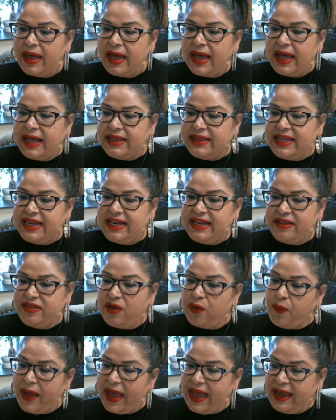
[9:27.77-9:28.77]
Leading
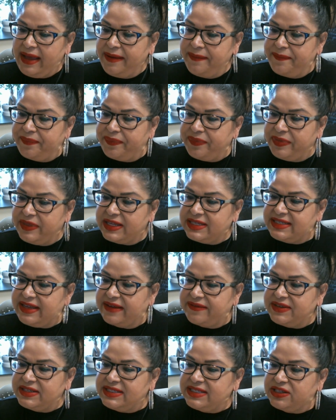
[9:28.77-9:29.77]
the Way, the
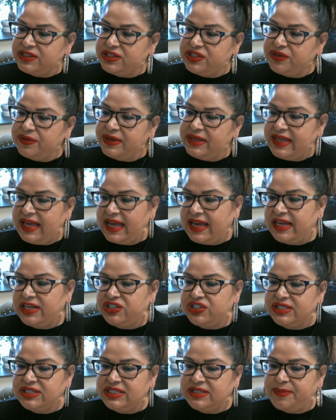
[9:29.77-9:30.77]
7 Skills to Engage,
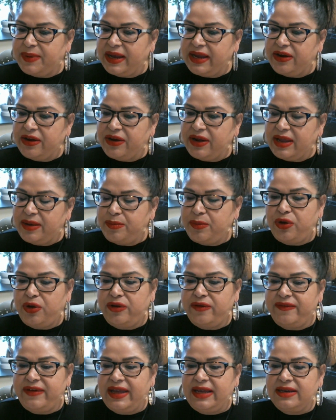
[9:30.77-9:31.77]
Inspire, and
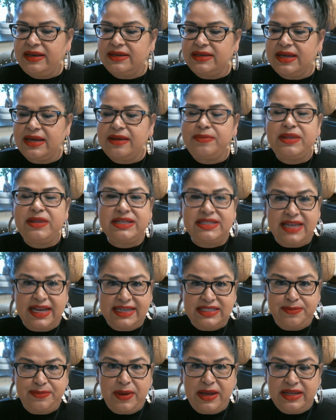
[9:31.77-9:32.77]
Motivate, the
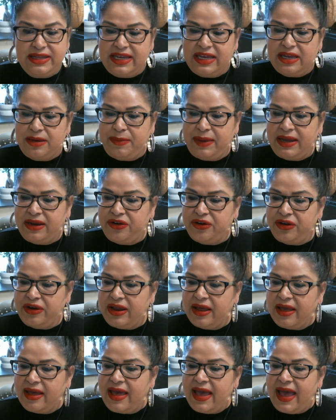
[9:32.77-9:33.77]
text by Leanne Maynard,
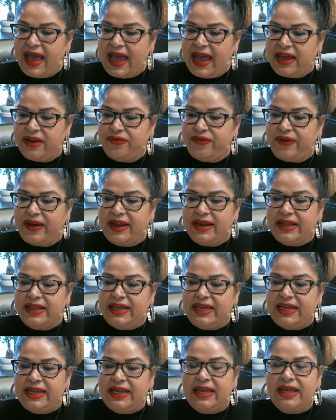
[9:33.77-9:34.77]
and
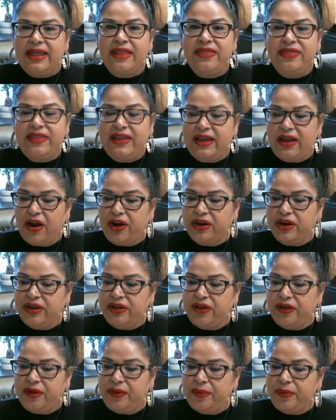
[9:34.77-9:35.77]
finally the
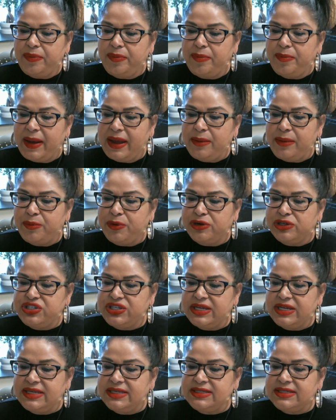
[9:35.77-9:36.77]
article by
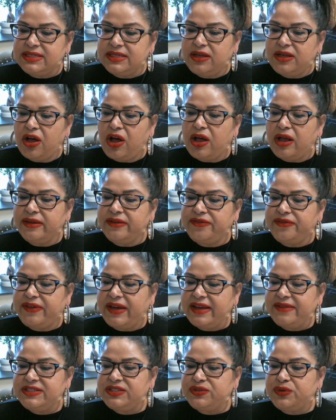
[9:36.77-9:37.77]
Merchant called
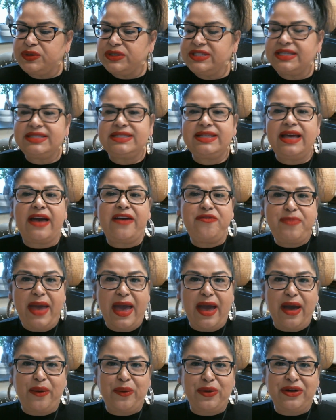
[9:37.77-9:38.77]
5 Sources of
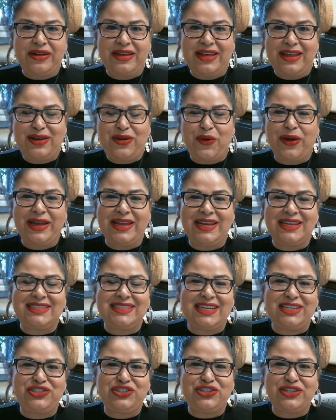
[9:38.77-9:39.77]
Power in
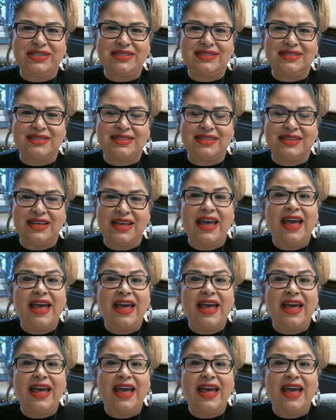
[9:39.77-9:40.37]
Organizations.